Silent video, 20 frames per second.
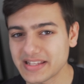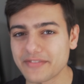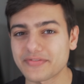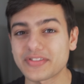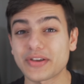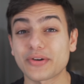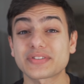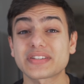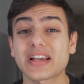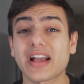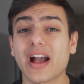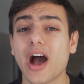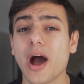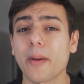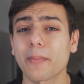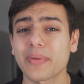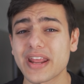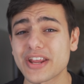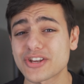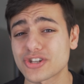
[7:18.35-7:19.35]
If there is a
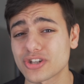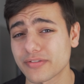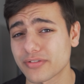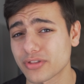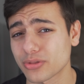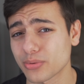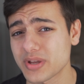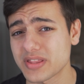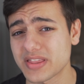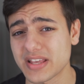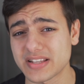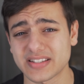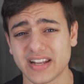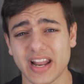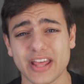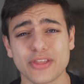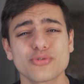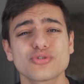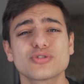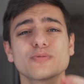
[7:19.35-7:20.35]
combination of three things
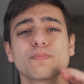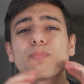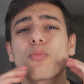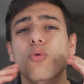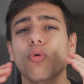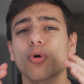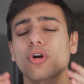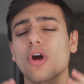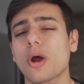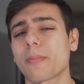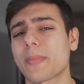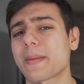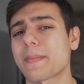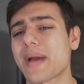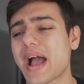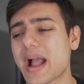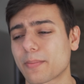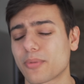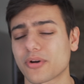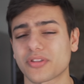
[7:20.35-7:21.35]
that I use more on my
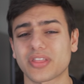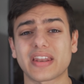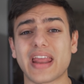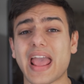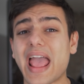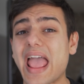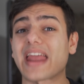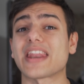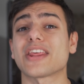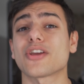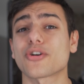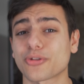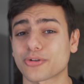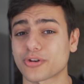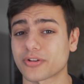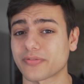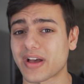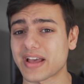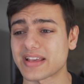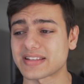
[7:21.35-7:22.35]
MacBook than any
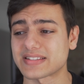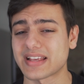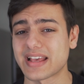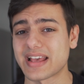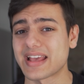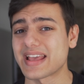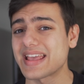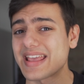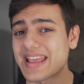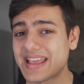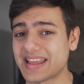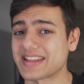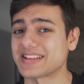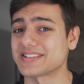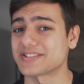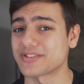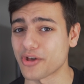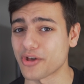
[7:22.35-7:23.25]
other device, it is